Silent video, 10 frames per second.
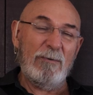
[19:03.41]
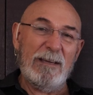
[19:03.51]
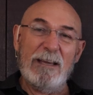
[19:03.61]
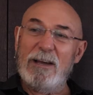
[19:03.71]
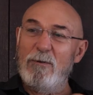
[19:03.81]
We
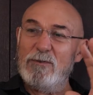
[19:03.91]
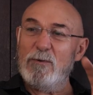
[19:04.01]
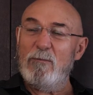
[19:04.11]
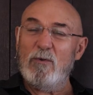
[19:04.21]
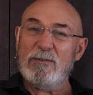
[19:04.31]
can go into
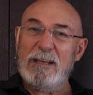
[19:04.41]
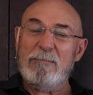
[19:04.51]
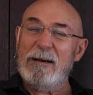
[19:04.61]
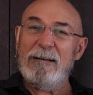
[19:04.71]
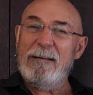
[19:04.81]
it more
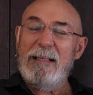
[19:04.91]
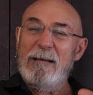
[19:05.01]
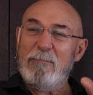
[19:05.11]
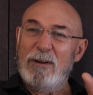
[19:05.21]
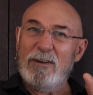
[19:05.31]
deeper,
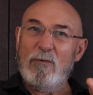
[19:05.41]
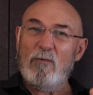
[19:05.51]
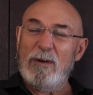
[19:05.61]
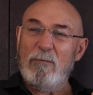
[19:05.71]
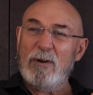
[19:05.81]
but I don't
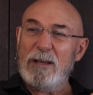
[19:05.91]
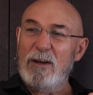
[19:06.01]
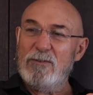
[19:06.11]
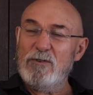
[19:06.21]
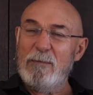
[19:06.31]
really want to
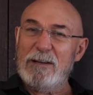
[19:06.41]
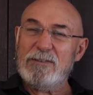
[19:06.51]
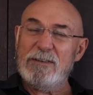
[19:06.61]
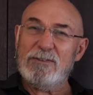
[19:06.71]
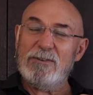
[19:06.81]
go too much
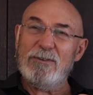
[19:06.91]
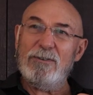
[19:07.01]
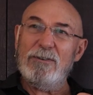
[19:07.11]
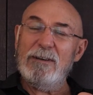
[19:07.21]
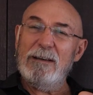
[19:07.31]

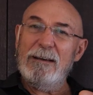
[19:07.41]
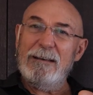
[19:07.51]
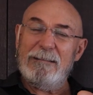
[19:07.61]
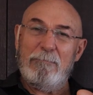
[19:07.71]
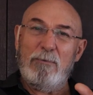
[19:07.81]
into
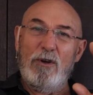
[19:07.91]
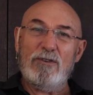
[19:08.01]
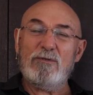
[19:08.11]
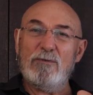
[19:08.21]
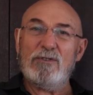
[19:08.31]
the
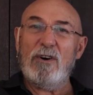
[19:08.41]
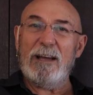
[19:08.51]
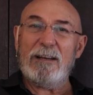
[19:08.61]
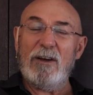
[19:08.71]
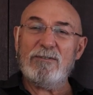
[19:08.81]
personal
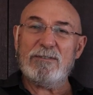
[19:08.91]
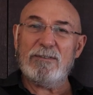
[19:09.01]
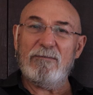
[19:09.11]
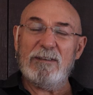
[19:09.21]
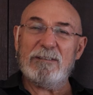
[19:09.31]
diagnosis
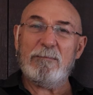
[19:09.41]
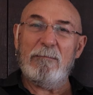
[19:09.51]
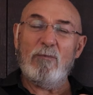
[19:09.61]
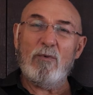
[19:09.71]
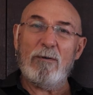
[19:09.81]
of this, but
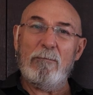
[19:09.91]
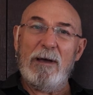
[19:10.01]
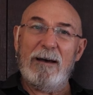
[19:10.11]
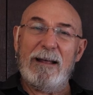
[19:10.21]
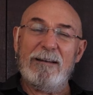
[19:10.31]
more
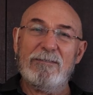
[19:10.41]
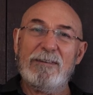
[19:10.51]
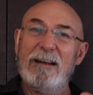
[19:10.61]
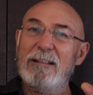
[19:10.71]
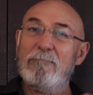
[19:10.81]
about
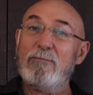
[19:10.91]
understanding the